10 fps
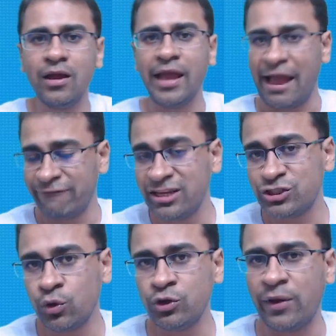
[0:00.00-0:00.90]
I'm very sure
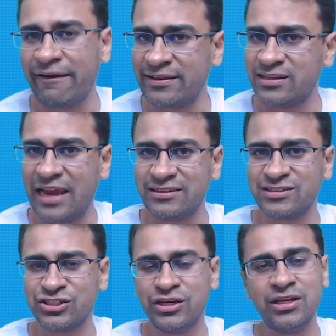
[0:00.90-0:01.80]
you would have liked this
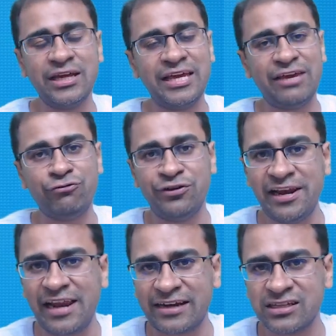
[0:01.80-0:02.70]
session. If you did
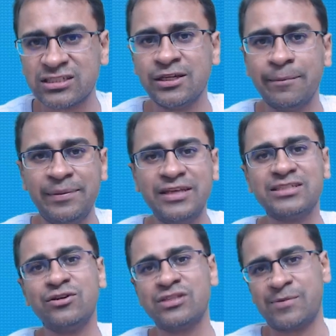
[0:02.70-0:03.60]
like this, please
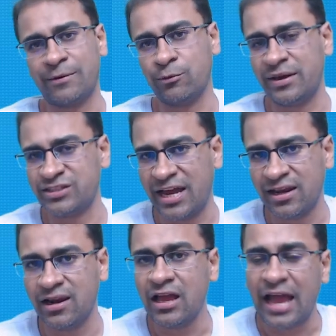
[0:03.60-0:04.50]
subscribe to my
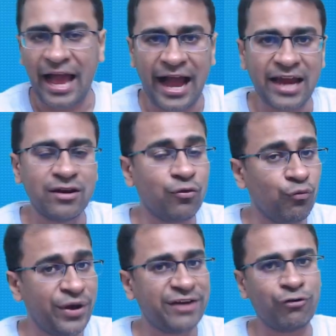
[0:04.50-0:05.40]
channel and
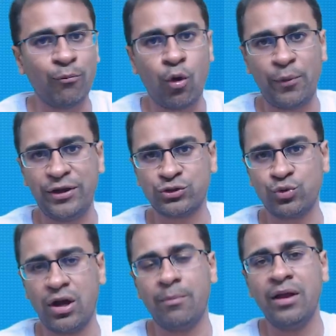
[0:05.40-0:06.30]
wait for more videos to
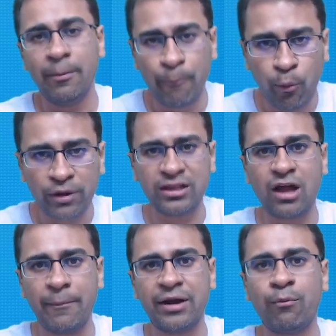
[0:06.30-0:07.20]
come. Put in the
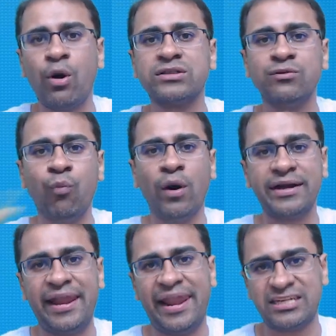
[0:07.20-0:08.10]
comment box what
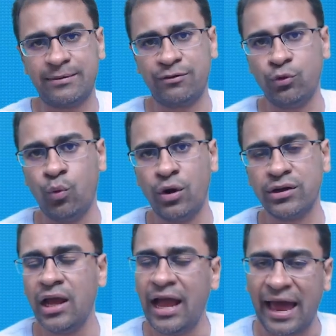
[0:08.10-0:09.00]
next chapter you want,
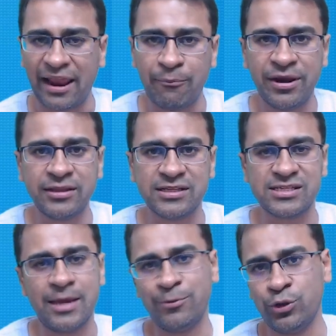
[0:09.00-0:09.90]
and I'll bring the
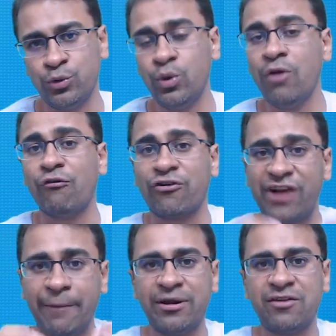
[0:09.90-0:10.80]
same to you for
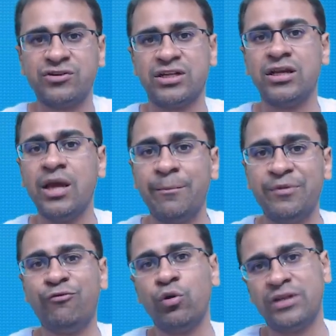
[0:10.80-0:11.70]
rapid revision
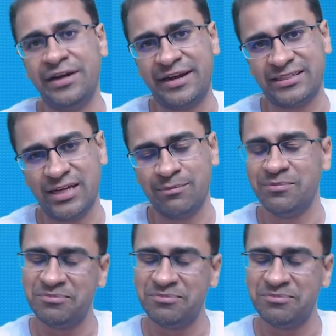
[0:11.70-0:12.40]
before the NEET exam.